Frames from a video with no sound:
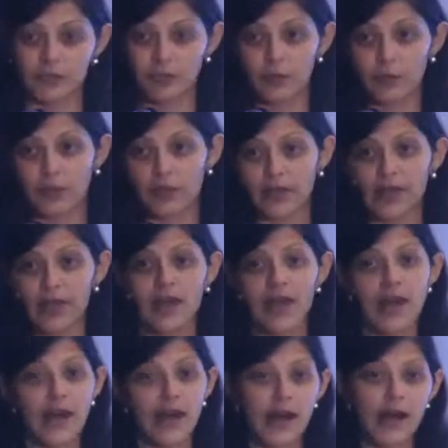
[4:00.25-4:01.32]
report
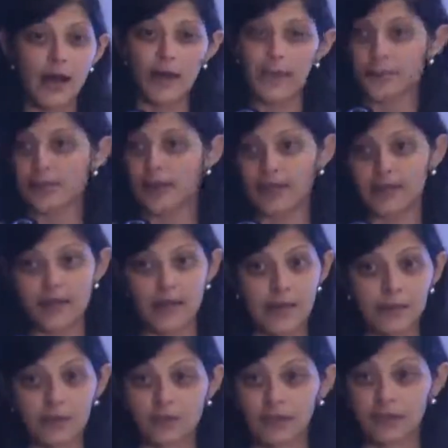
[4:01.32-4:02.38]
and the
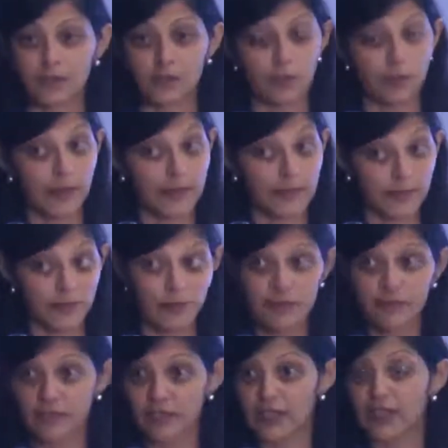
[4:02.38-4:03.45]
applicant could pay the
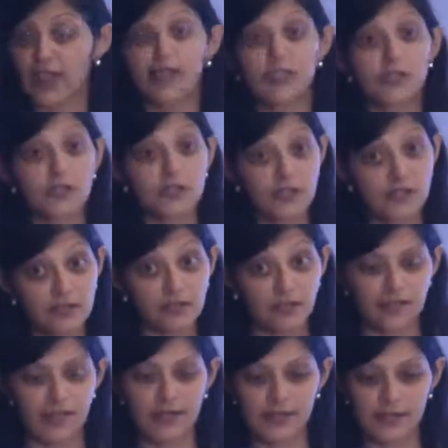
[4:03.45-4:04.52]
grant fee and you'd still
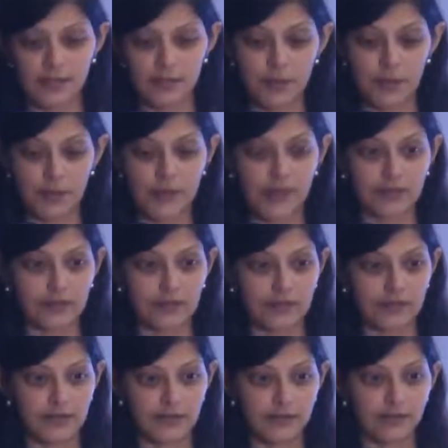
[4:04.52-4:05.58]
get a Singapore
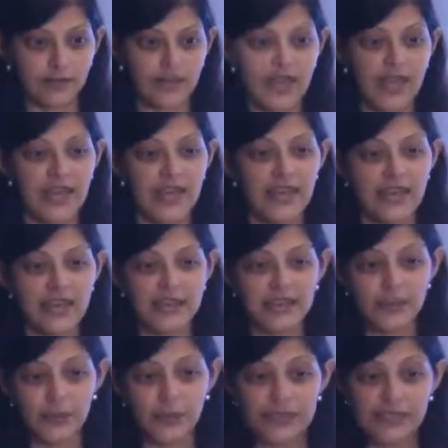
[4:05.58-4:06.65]
patent. In
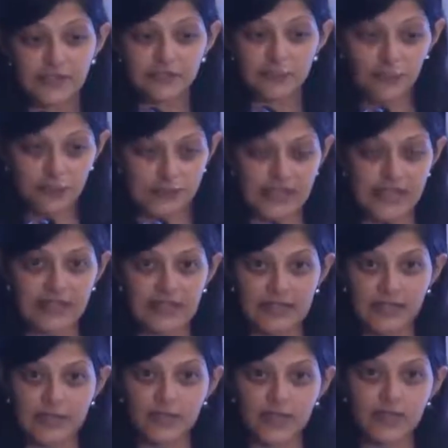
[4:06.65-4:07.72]
2014,
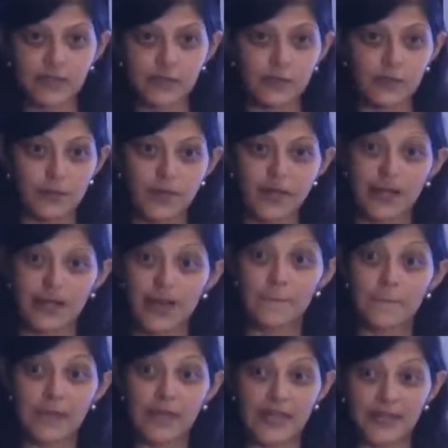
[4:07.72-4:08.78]
now that's when we had our
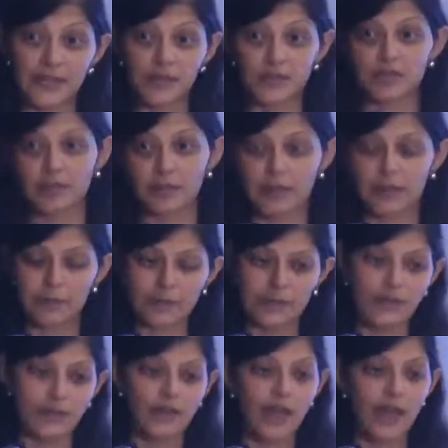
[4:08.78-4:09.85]
major
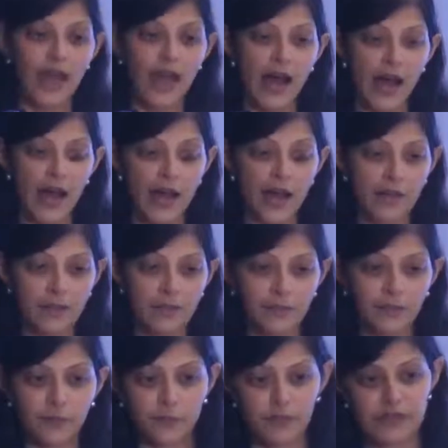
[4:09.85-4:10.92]
amendment.
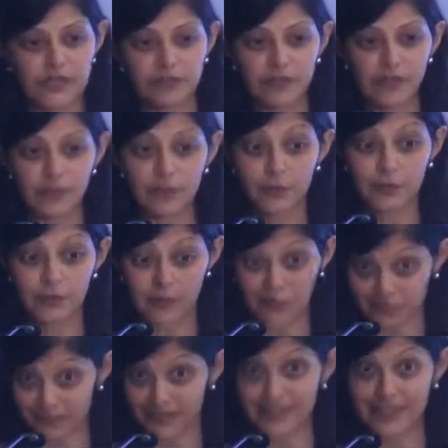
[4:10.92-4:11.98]
14 February
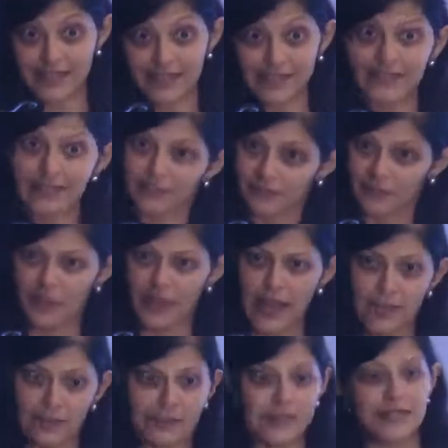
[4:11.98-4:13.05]
was the date, very
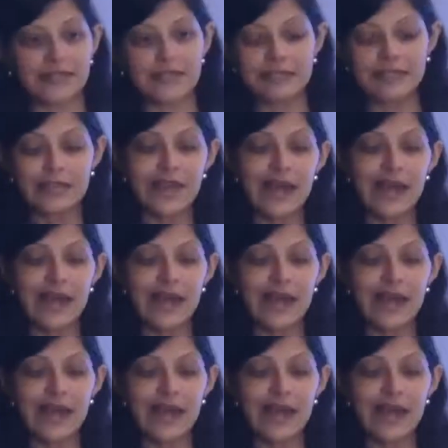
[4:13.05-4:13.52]
apt date.